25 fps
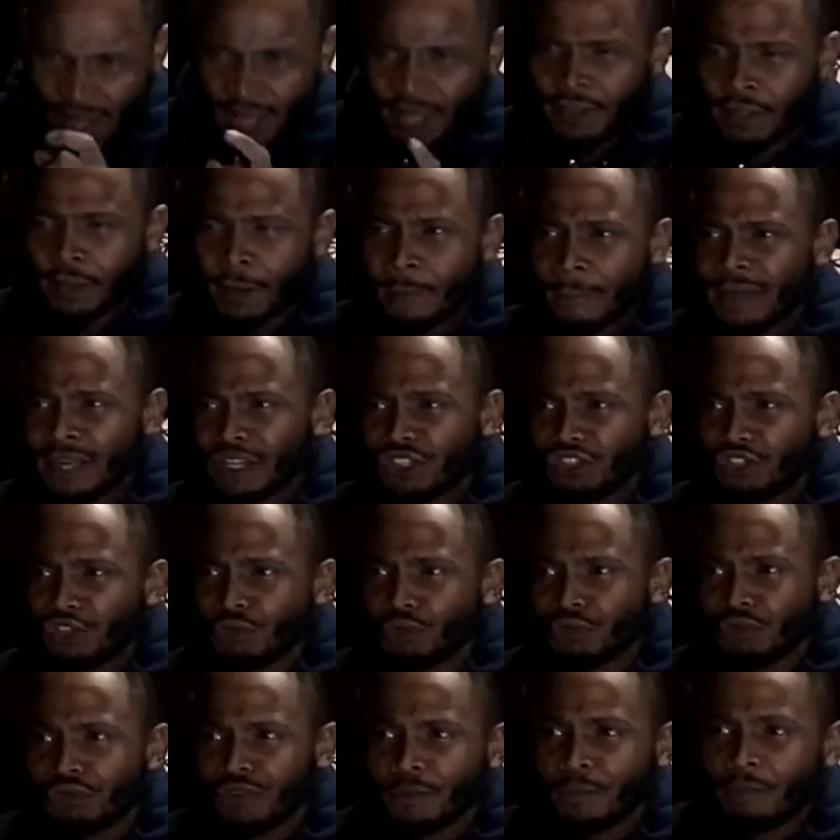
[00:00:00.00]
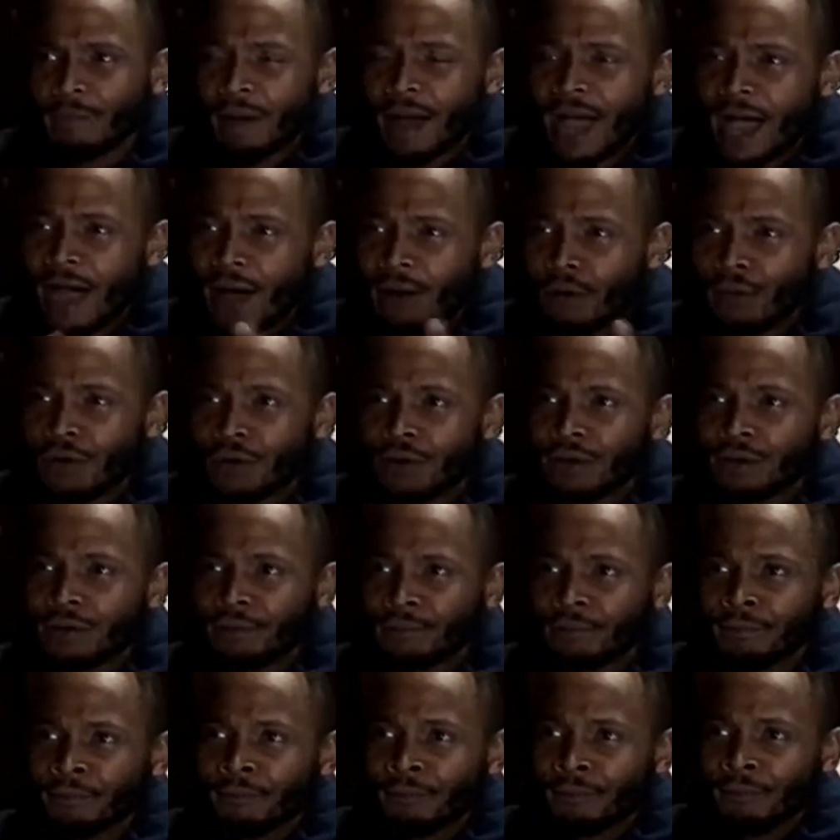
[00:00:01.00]
the misuse of power,
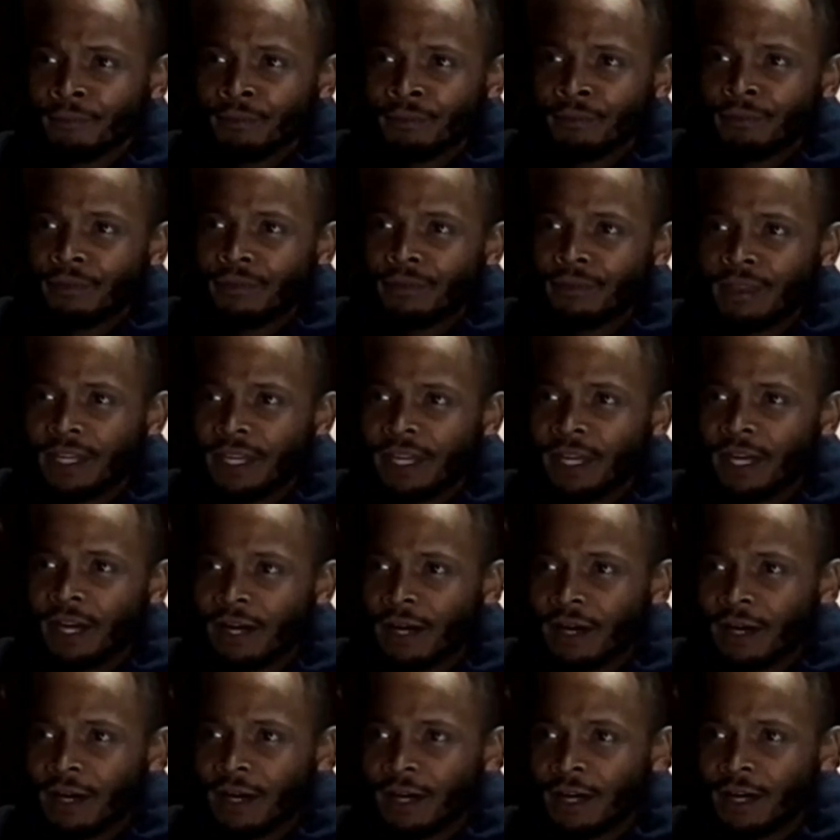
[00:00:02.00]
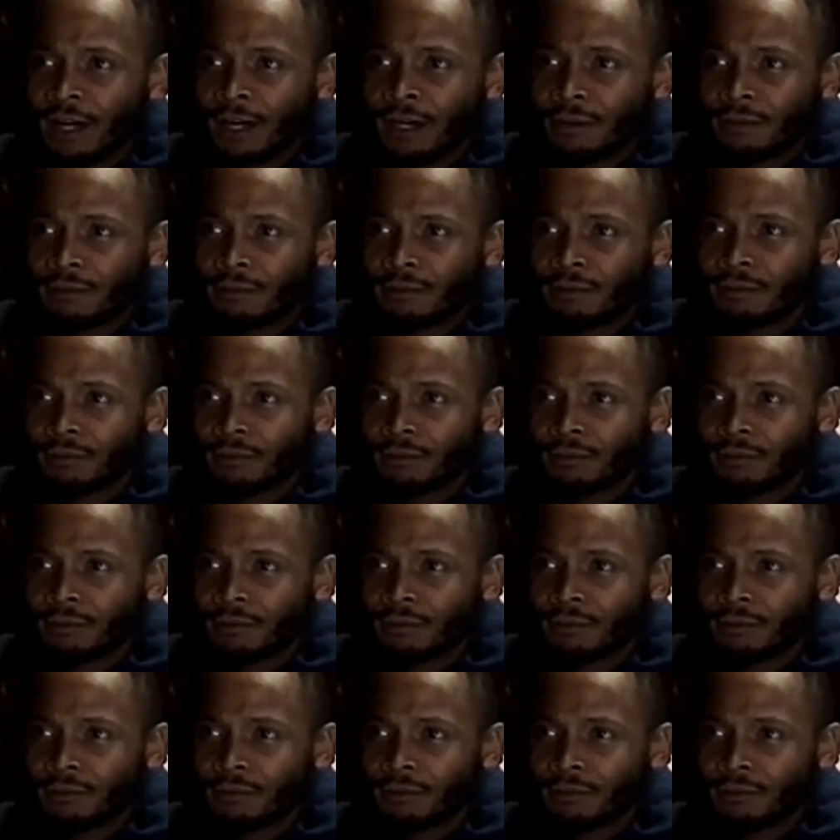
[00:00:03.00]
the